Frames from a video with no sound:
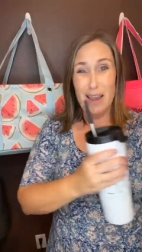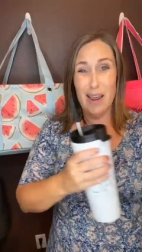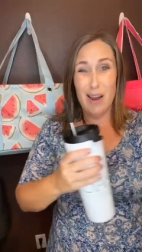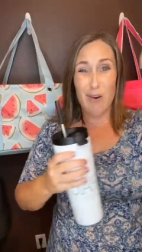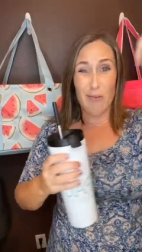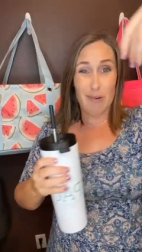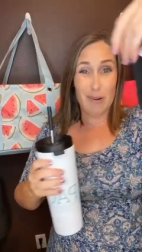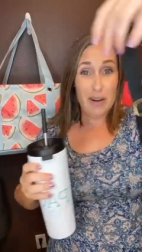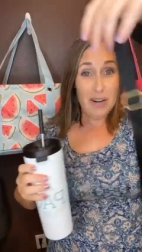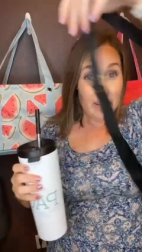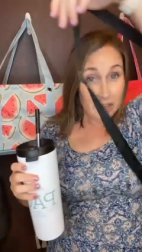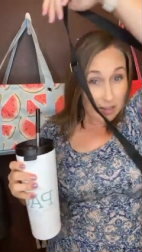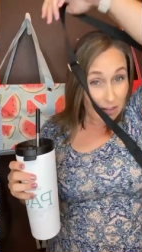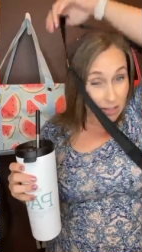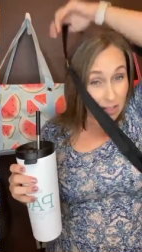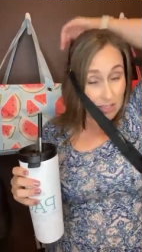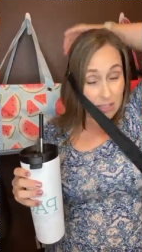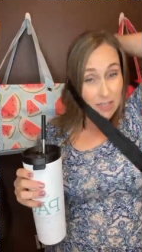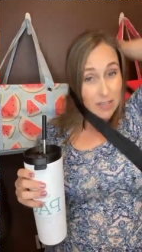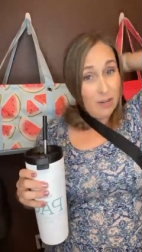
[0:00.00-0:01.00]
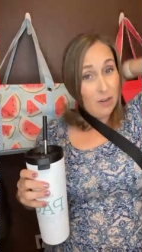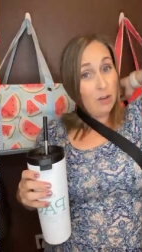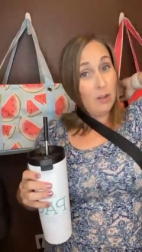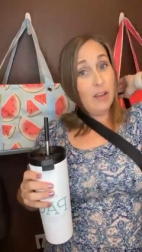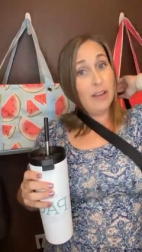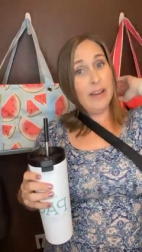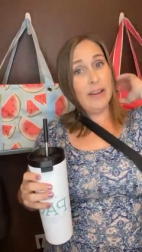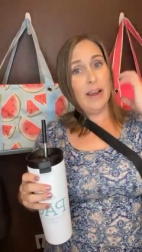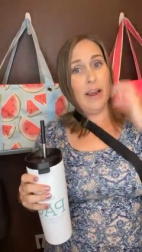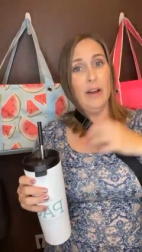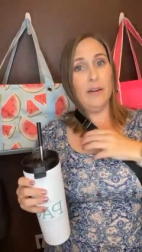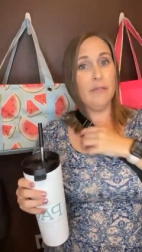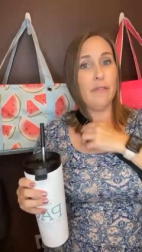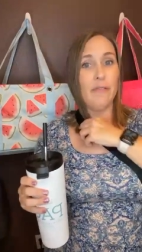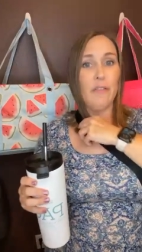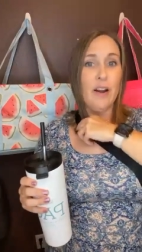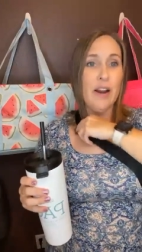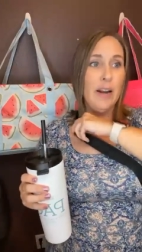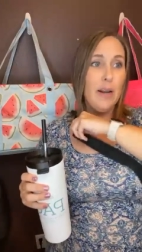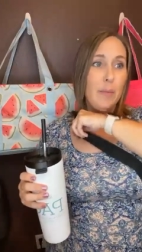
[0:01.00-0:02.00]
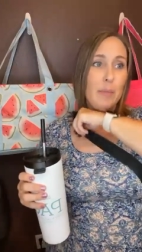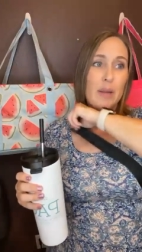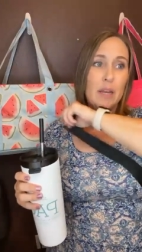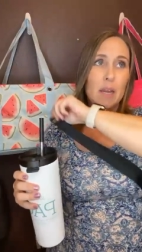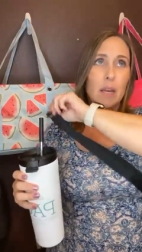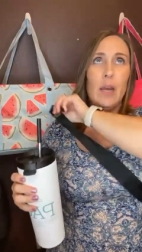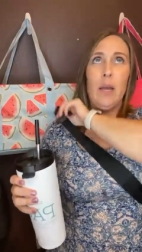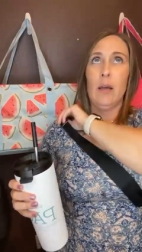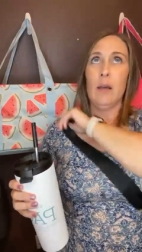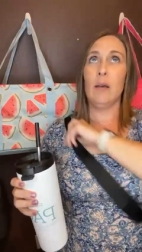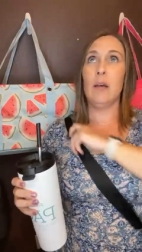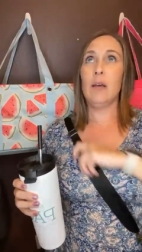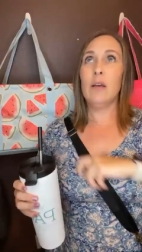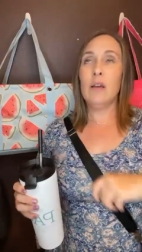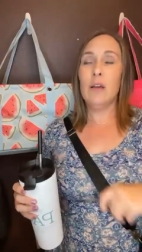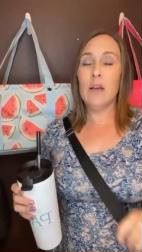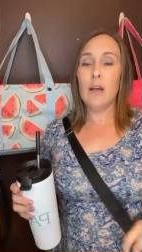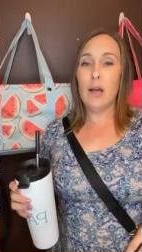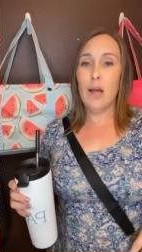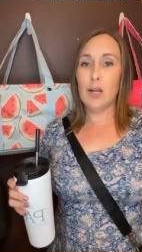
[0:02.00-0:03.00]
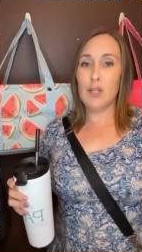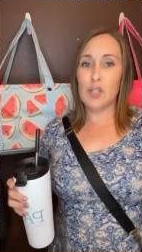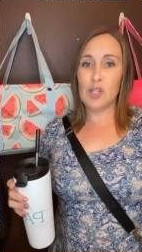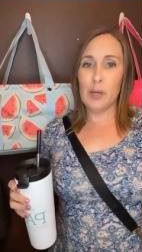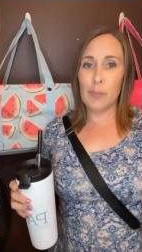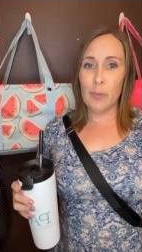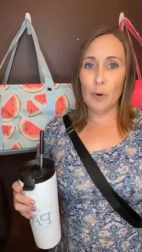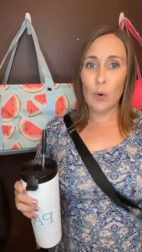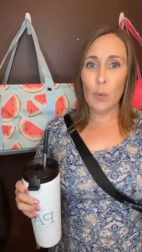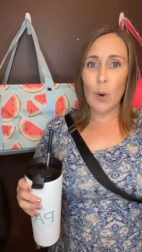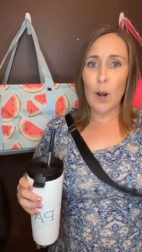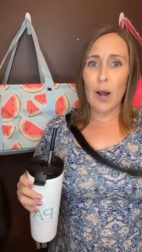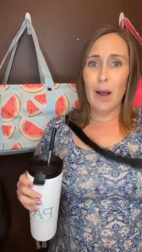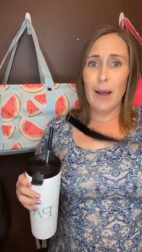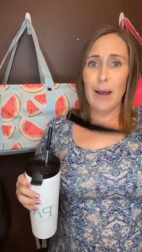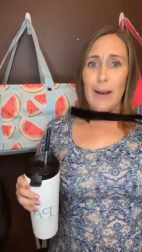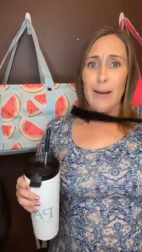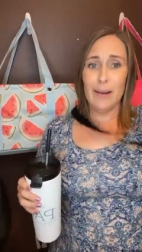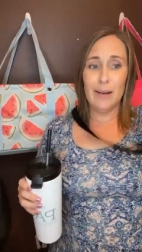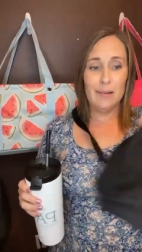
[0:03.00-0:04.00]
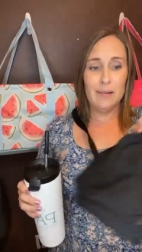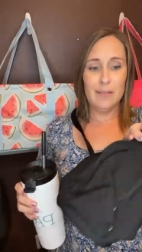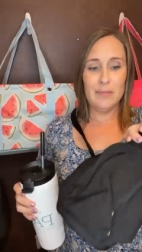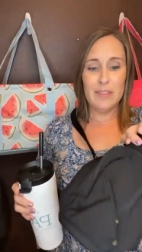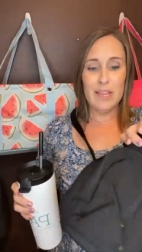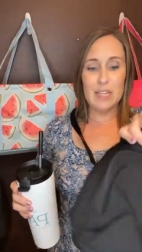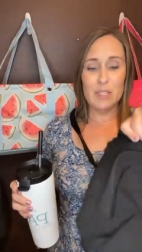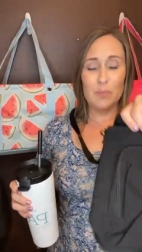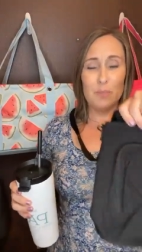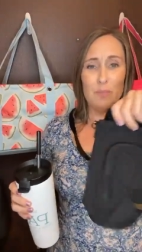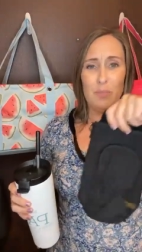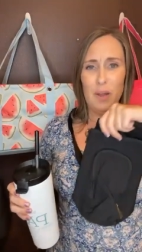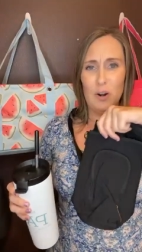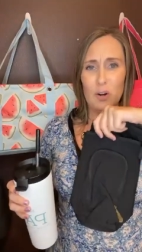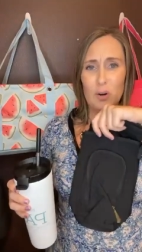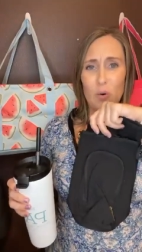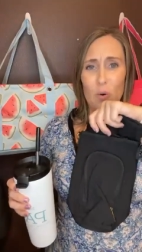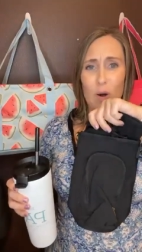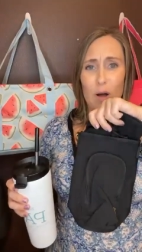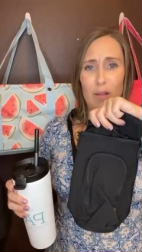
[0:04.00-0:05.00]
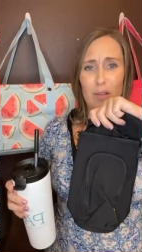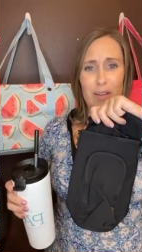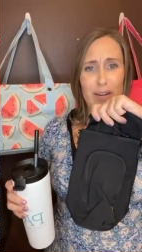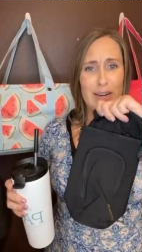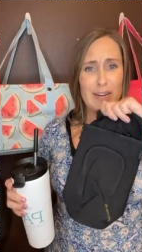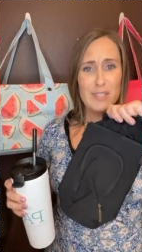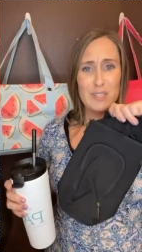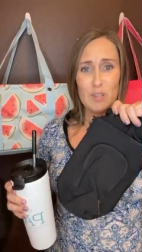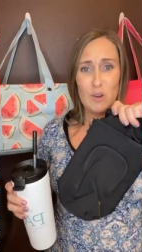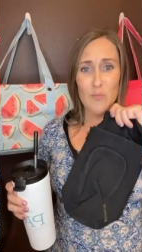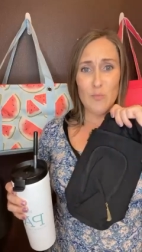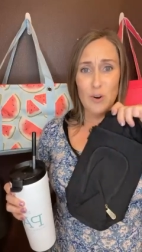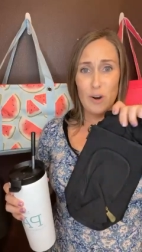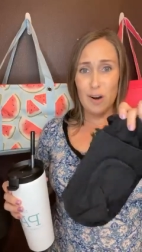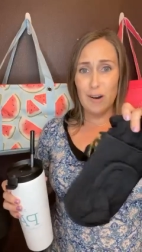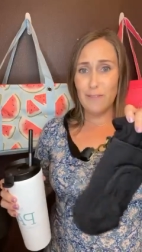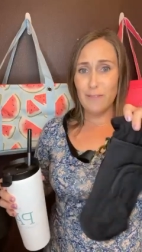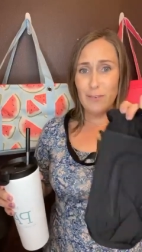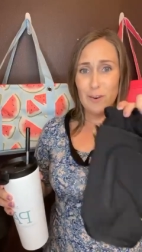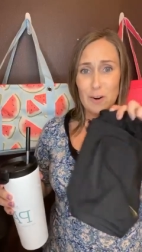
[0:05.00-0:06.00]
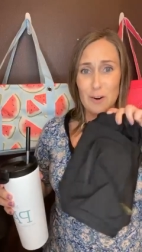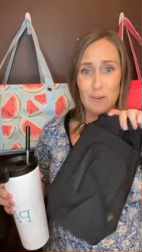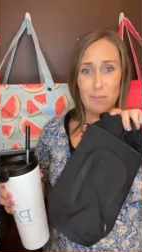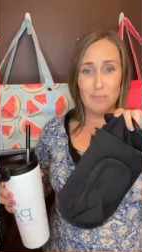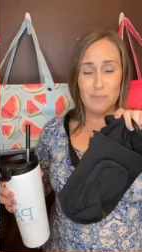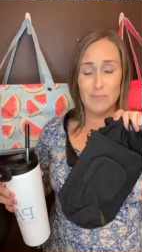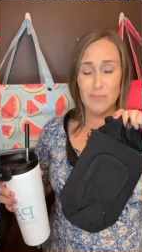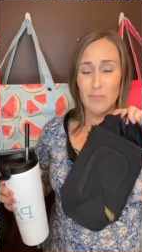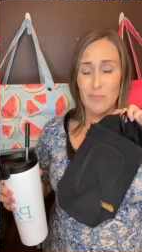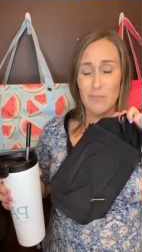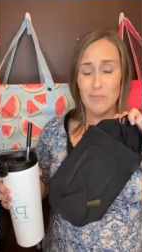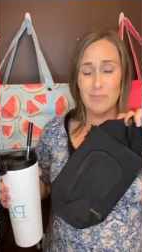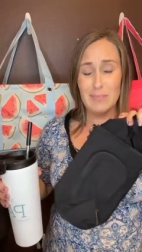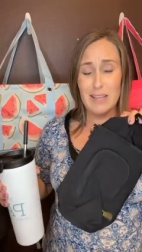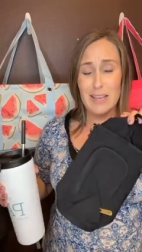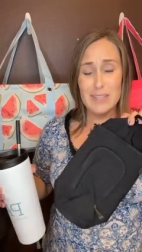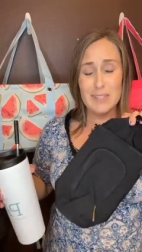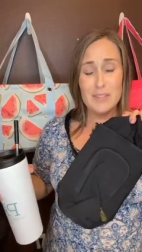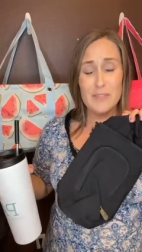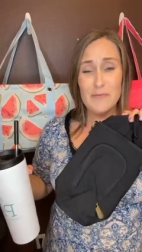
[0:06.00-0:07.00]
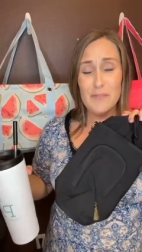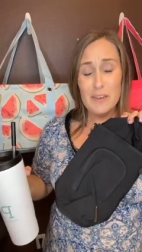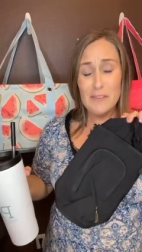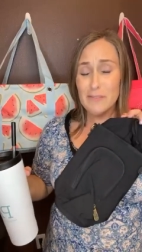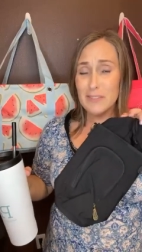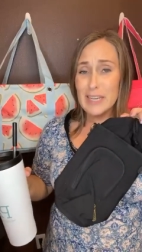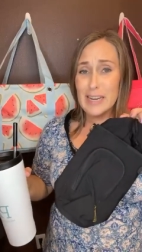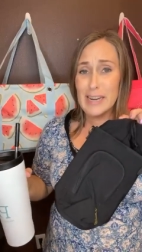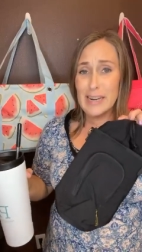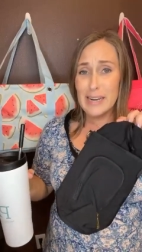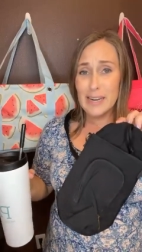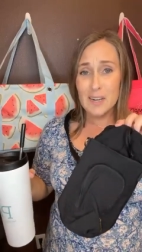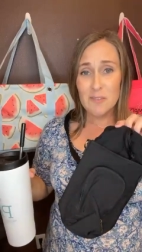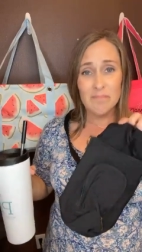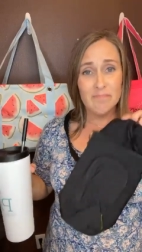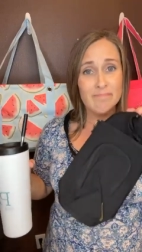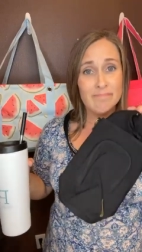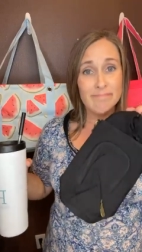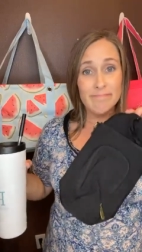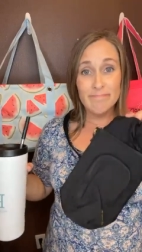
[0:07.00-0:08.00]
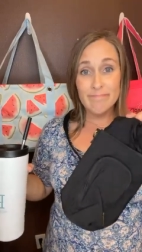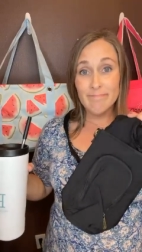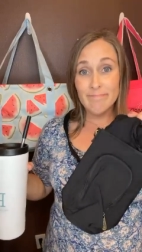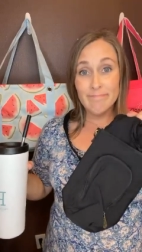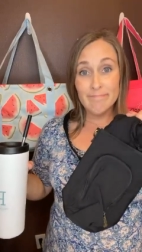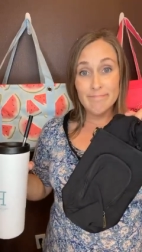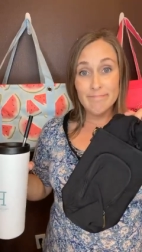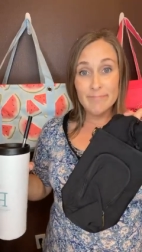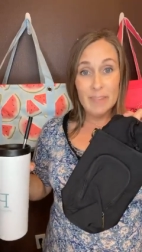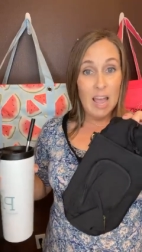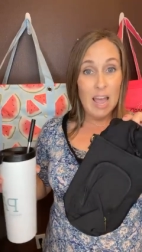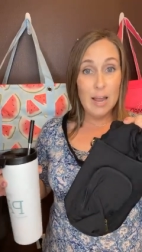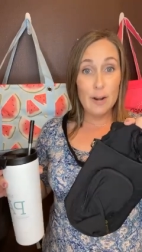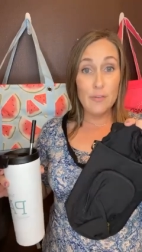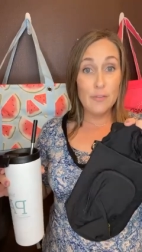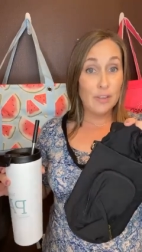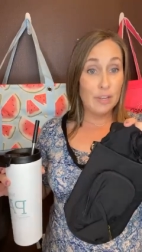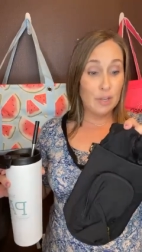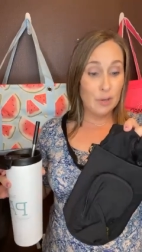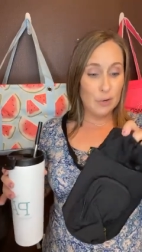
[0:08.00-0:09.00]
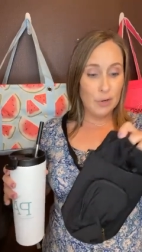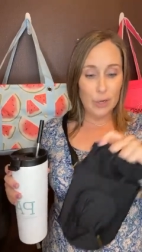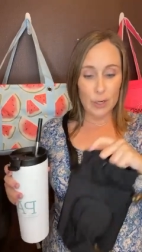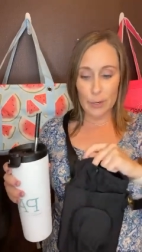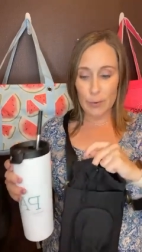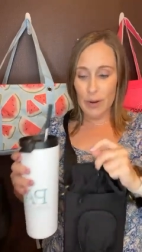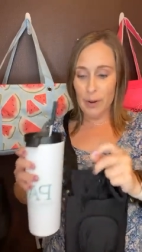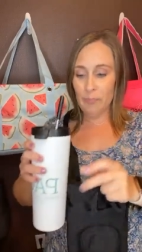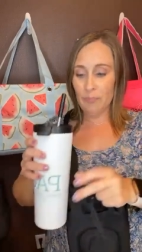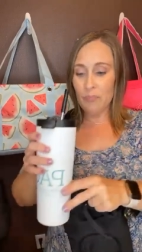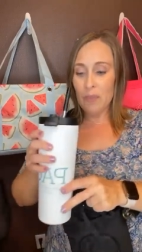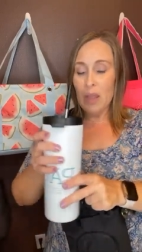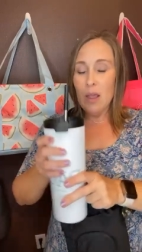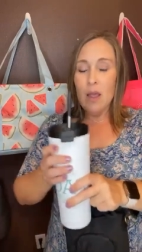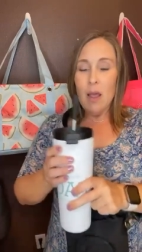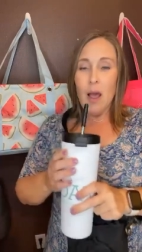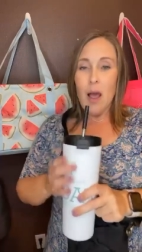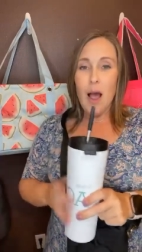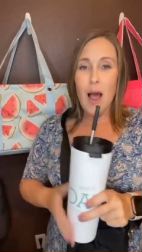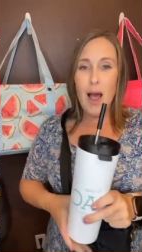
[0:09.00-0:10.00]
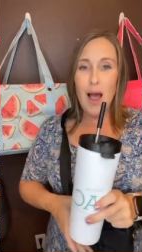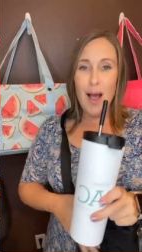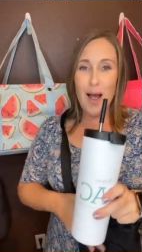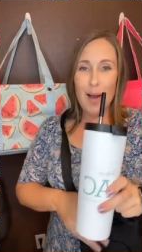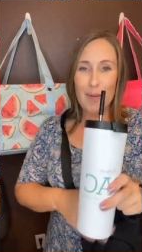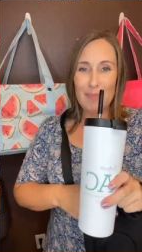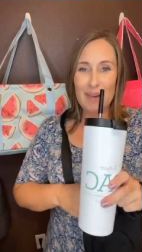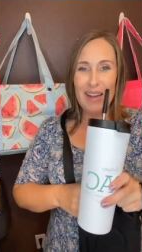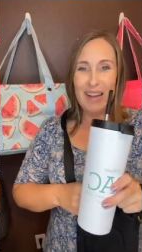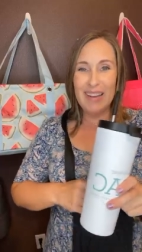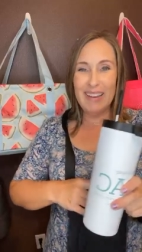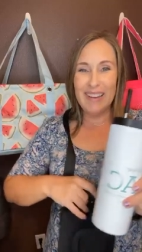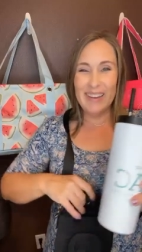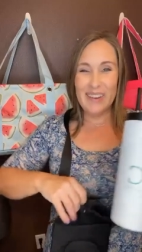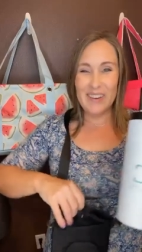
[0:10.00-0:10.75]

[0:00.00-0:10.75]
is a ridiculous deal. Again, find me a cheaper one that's better quality somewhere for less than 15. I don't think you can do it. Um,